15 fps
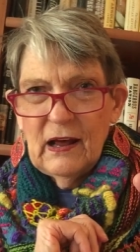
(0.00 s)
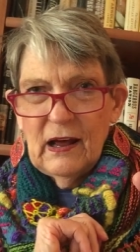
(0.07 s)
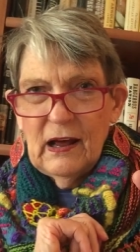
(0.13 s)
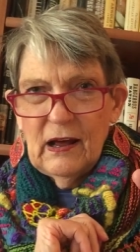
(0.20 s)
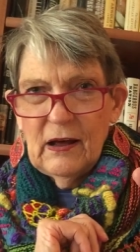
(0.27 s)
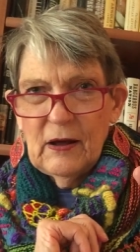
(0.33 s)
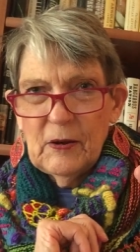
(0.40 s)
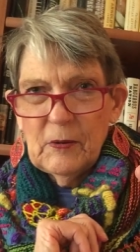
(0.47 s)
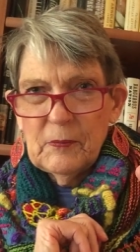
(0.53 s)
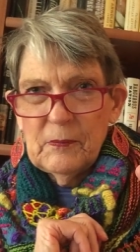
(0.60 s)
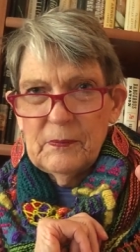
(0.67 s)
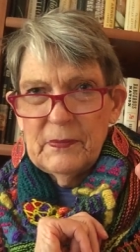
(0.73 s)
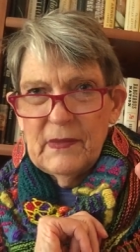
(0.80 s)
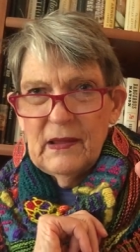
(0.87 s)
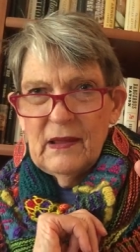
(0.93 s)

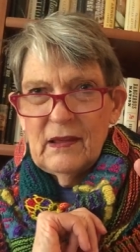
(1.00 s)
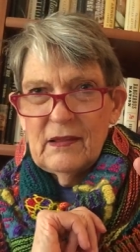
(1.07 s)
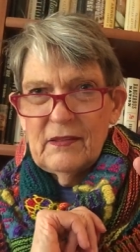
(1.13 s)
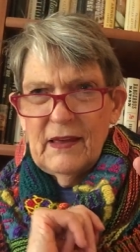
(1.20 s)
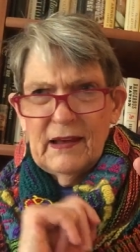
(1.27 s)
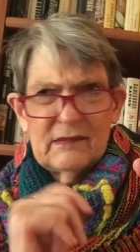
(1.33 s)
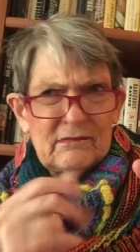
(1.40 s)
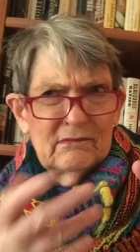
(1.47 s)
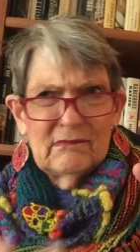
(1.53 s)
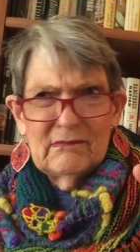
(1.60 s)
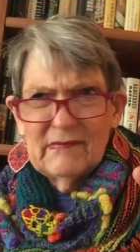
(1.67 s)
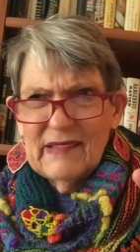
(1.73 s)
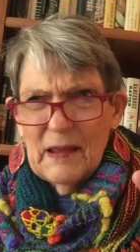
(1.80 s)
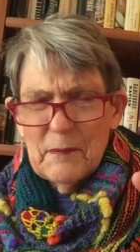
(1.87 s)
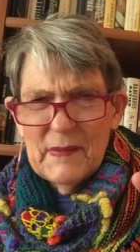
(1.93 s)
um, that
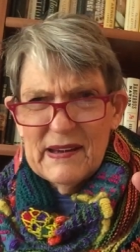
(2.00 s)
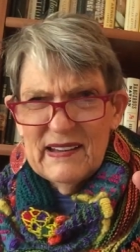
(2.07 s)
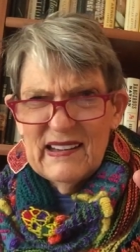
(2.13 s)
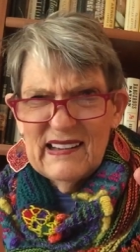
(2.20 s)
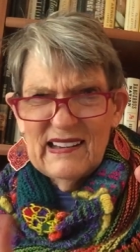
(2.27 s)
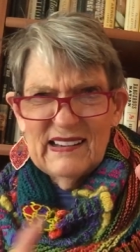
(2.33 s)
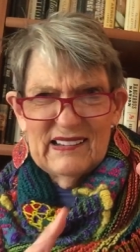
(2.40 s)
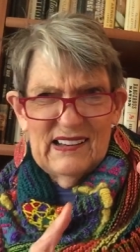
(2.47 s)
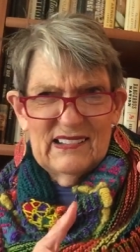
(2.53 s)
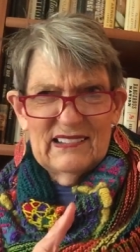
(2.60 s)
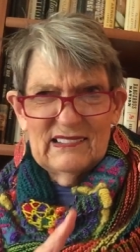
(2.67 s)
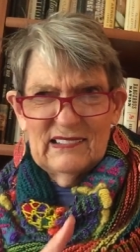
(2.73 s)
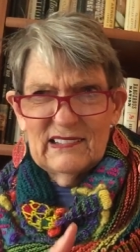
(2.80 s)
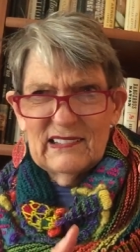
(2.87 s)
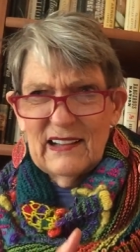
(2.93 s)
they meet in. It
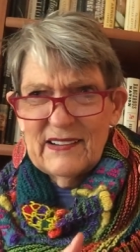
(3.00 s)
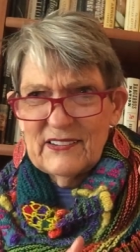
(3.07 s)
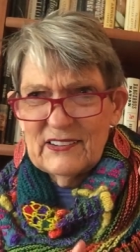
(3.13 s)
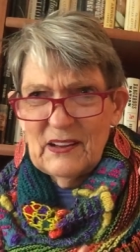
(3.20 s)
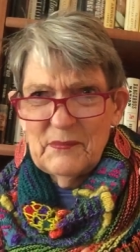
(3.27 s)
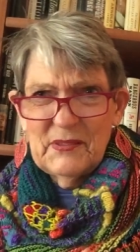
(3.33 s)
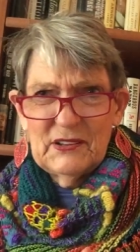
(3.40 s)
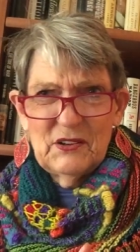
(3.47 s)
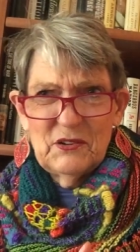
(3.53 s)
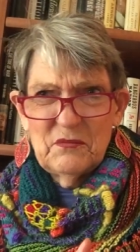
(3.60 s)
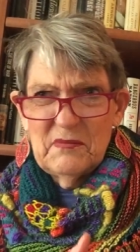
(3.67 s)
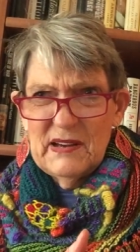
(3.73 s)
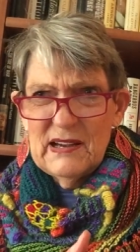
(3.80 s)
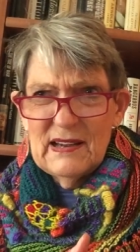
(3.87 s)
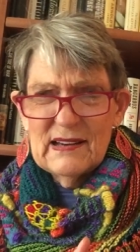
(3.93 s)
doesn't look like something you
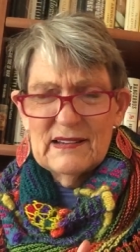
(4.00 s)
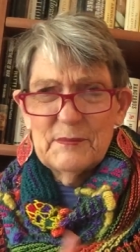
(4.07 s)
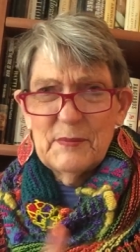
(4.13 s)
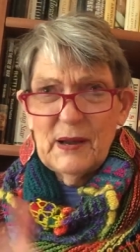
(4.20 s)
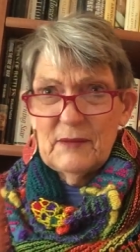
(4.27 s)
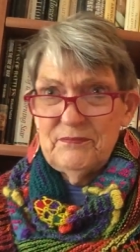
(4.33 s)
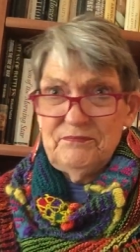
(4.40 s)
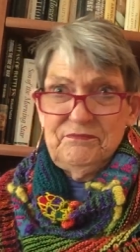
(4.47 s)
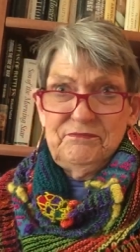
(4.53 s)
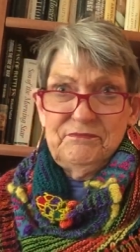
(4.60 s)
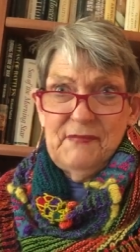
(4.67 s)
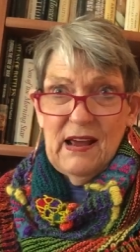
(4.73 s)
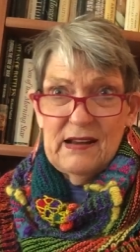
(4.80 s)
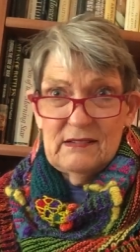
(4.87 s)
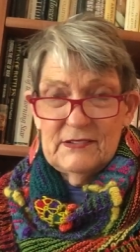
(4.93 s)
meet in, but
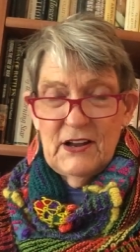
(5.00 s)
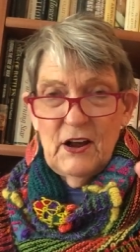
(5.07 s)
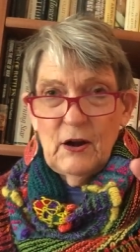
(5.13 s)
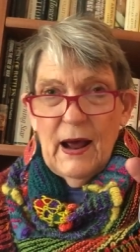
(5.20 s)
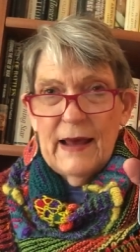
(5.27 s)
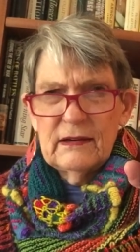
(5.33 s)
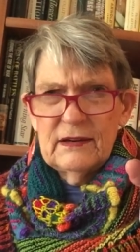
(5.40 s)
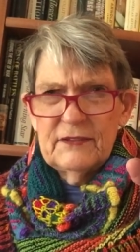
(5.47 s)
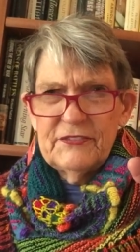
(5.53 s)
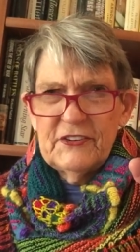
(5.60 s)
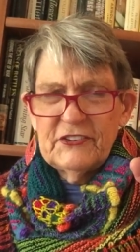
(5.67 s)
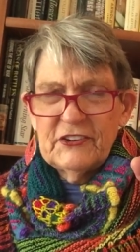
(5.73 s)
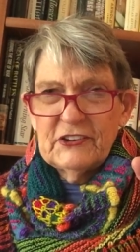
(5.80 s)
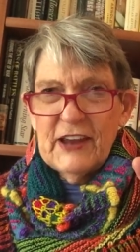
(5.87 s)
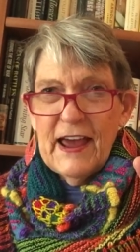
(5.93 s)
I don't know. I don't know if
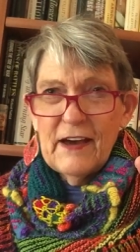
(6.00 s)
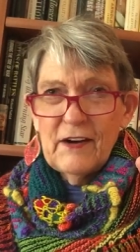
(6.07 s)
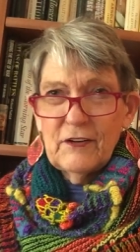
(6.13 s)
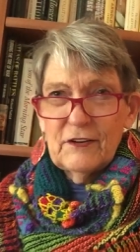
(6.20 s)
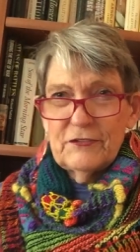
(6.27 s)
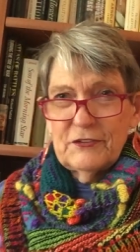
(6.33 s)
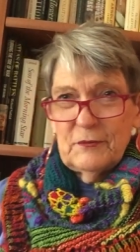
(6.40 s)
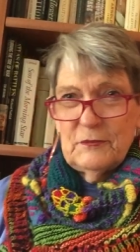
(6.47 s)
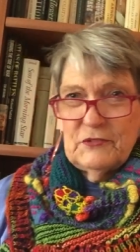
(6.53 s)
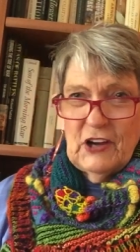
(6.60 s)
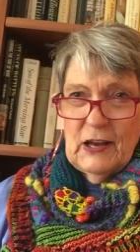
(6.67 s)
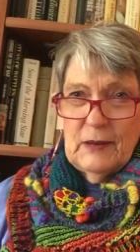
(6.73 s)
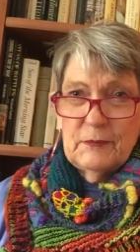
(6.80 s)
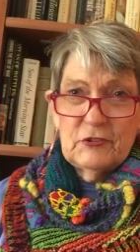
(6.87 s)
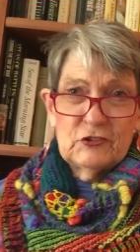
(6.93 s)
it's a tower from
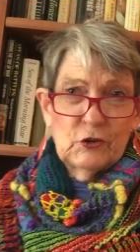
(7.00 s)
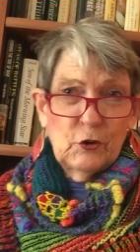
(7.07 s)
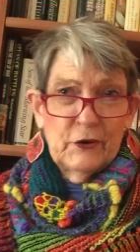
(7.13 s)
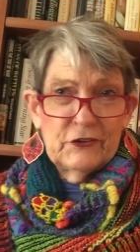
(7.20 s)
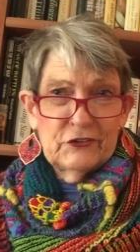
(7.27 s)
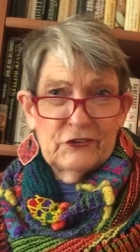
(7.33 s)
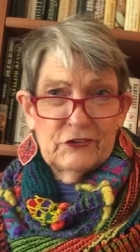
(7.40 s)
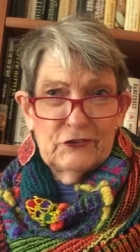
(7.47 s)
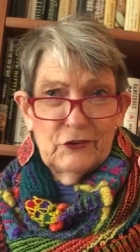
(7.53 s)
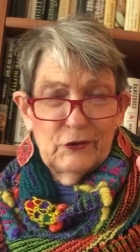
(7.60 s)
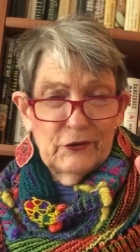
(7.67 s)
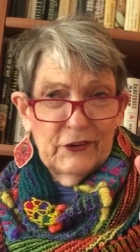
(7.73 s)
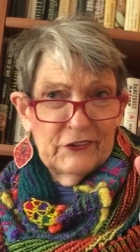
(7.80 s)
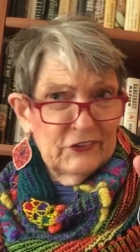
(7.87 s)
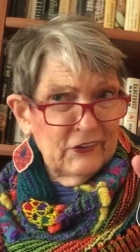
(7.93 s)
James Joyce
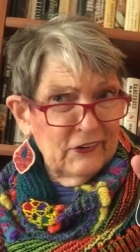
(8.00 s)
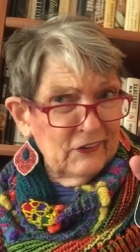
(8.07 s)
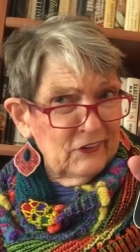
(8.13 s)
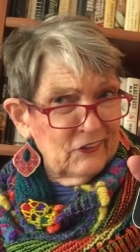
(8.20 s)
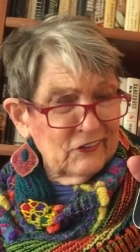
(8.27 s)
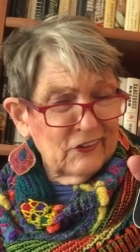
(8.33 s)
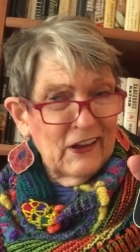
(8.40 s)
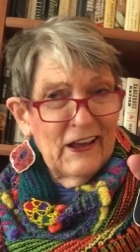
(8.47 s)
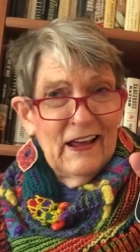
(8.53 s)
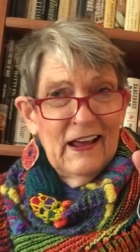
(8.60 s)
Ulysses